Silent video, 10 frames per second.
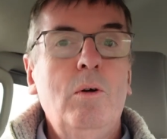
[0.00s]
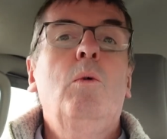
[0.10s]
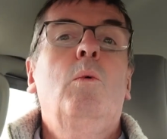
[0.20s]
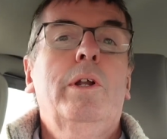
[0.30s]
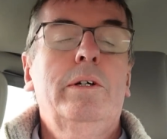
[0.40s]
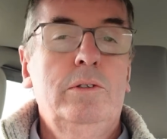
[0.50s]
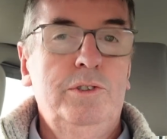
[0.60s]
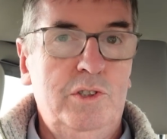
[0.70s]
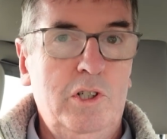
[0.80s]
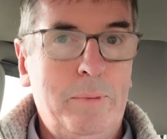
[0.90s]
what I'm going
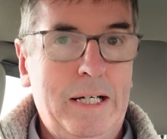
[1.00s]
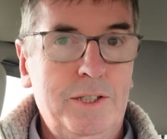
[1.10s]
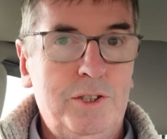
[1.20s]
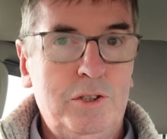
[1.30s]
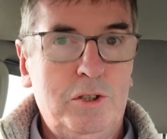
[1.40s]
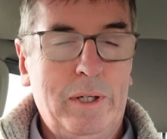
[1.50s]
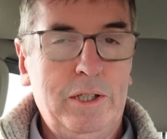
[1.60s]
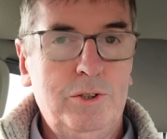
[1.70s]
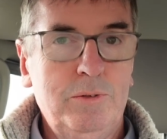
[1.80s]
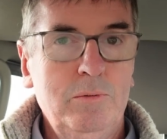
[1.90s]
to do about this
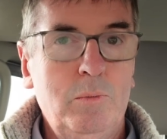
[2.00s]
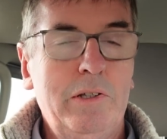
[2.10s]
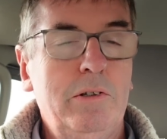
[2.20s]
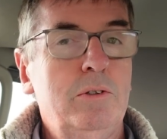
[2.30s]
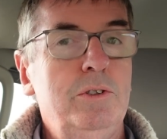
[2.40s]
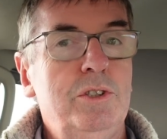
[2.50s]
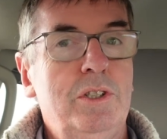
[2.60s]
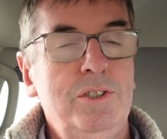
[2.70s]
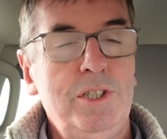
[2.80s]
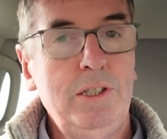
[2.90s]
situation, whether I'm going to
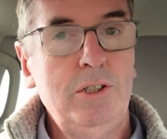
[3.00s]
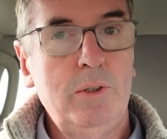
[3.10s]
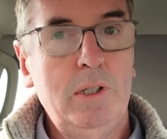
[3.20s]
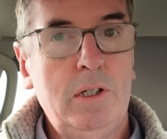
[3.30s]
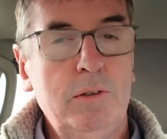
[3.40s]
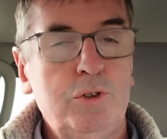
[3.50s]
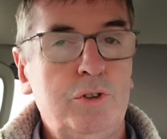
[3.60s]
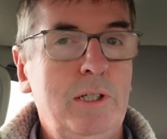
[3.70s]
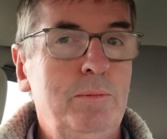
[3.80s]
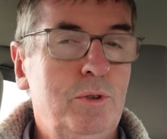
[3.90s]
continue doing live
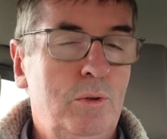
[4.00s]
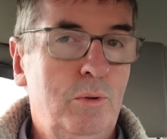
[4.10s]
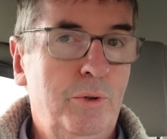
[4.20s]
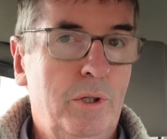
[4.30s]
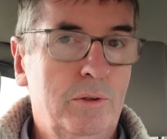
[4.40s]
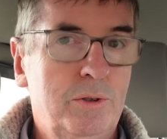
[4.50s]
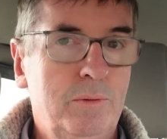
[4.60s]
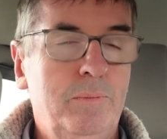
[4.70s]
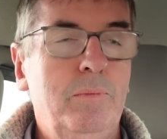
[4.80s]
streams or not.